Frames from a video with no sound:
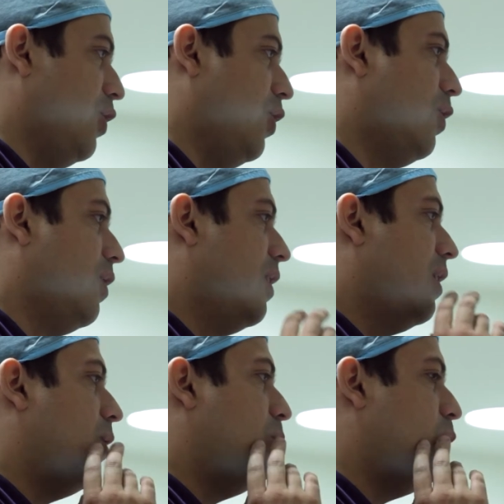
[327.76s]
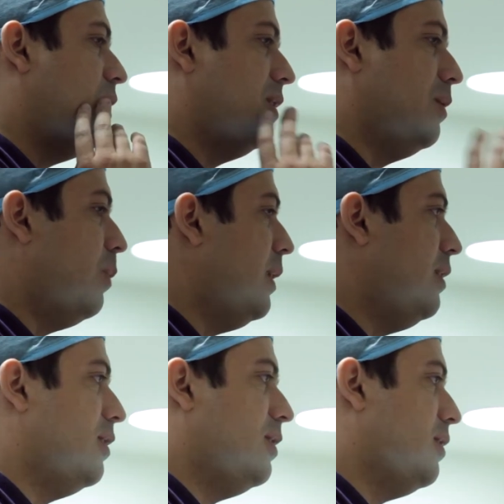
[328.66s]
You know, we simply
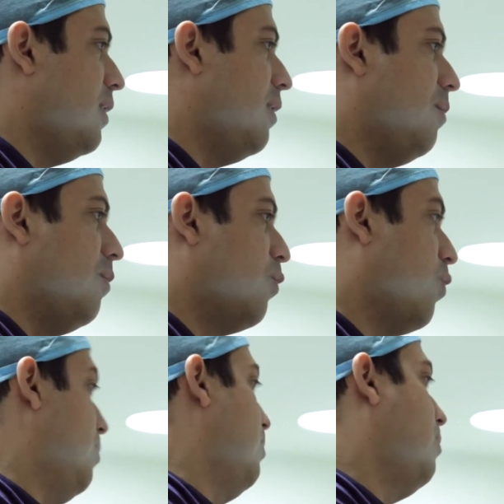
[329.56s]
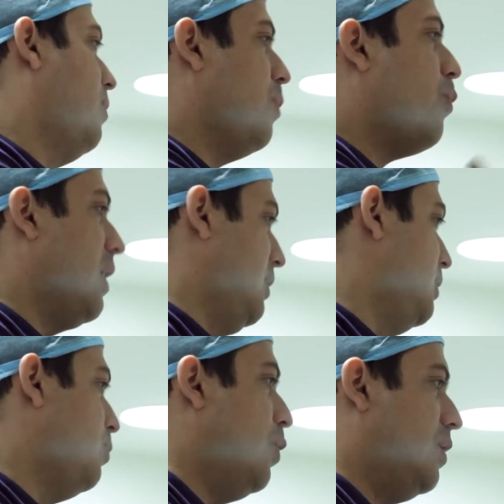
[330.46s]
just um, from the practice
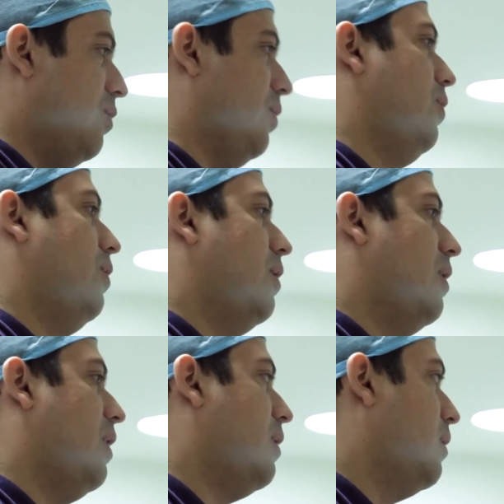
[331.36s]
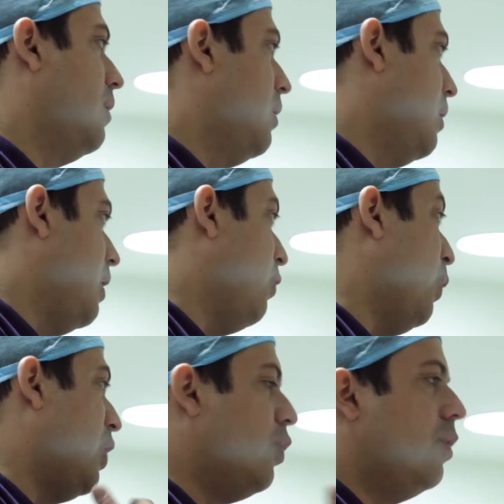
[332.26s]
point of view, like if
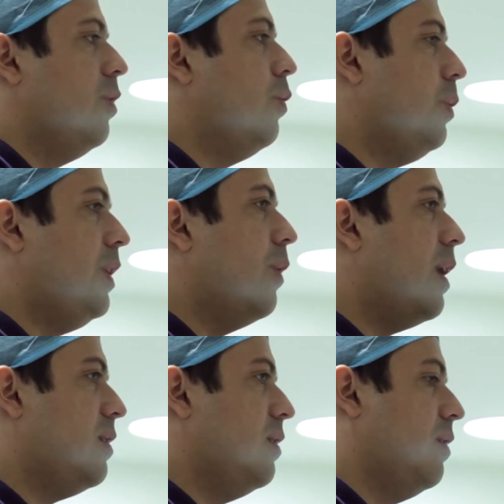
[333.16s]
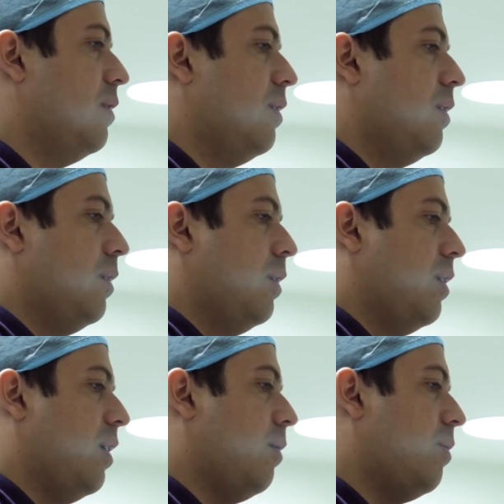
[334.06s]
we could, it would be great.
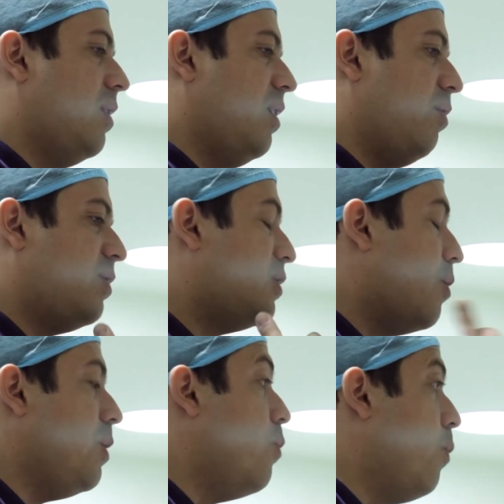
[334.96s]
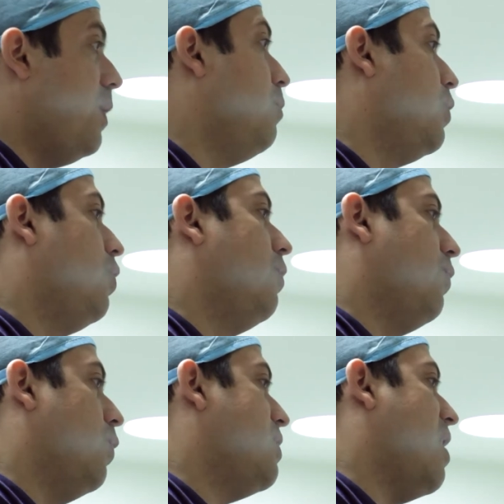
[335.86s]
Um, if so many more people could
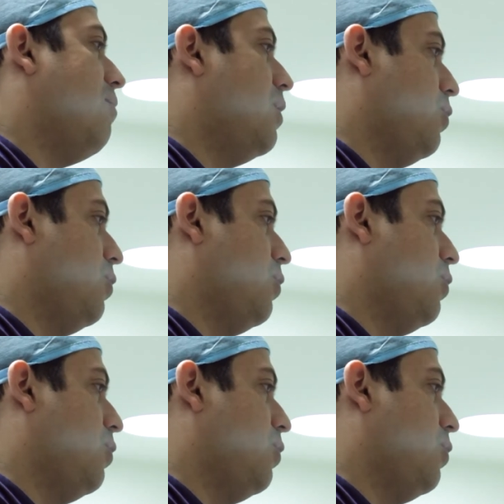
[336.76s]
afford to have this